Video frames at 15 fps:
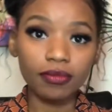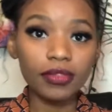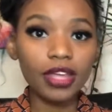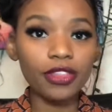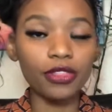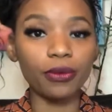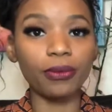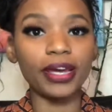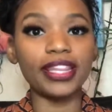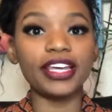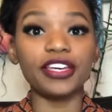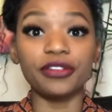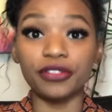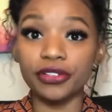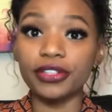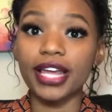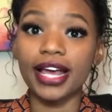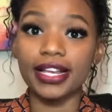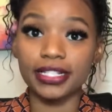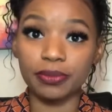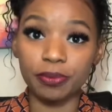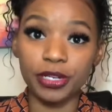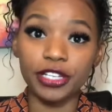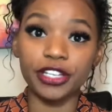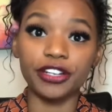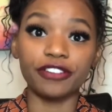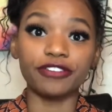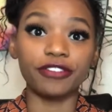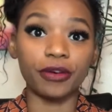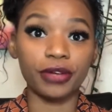the way that you do that is put your
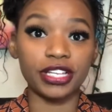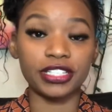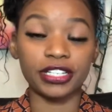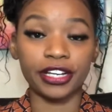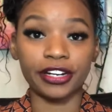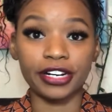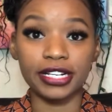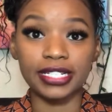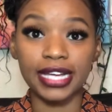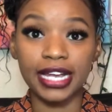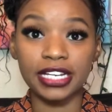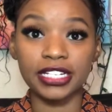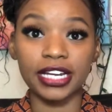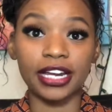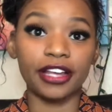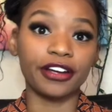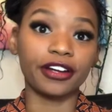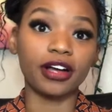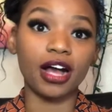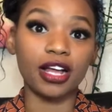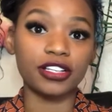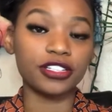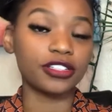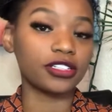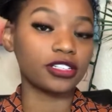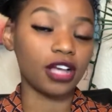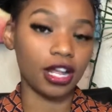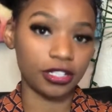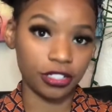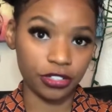focus and your intention and your
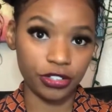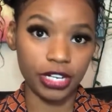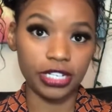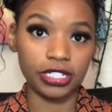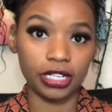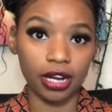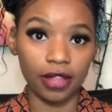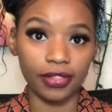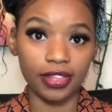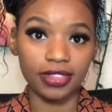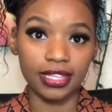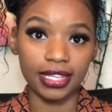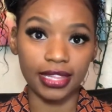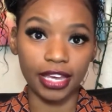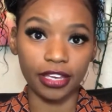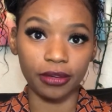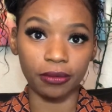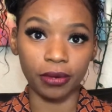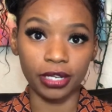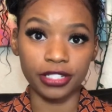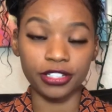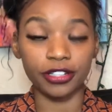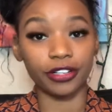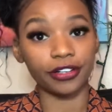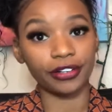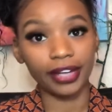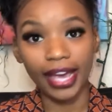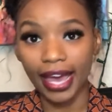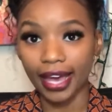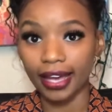concentration on the thing that you want to
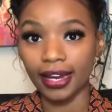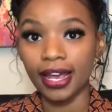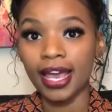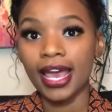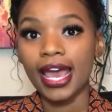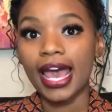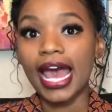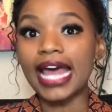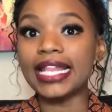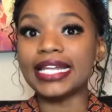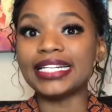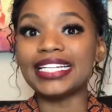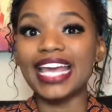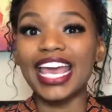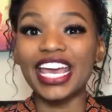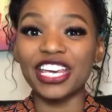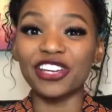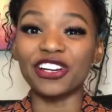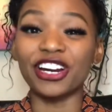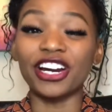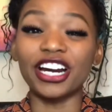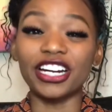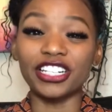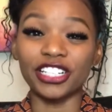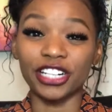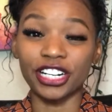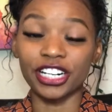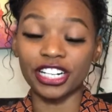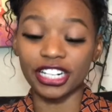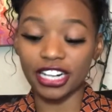create. And then take
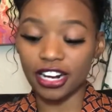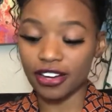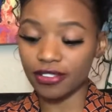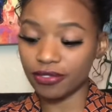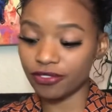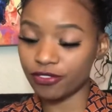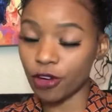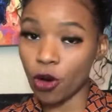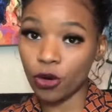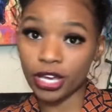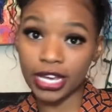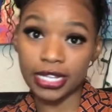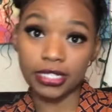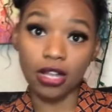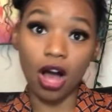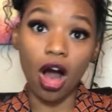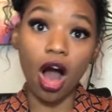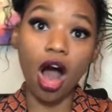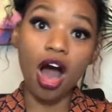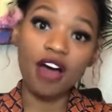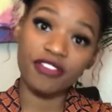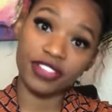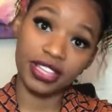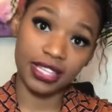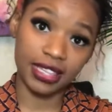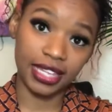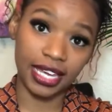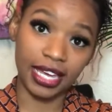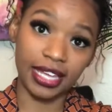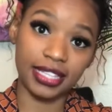your focus off of the
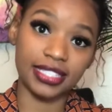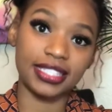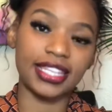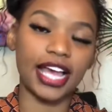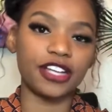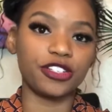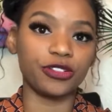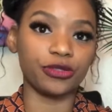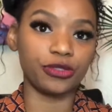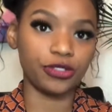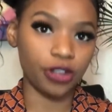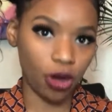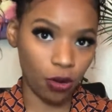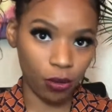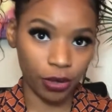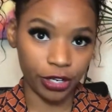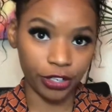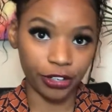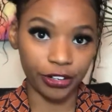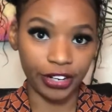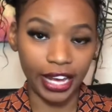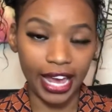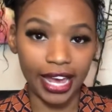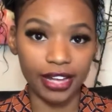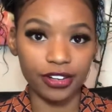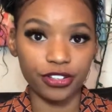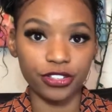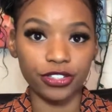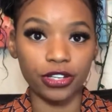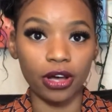things that you don't want to create.
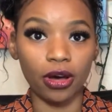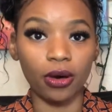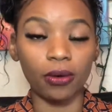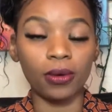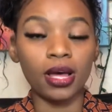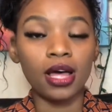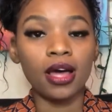So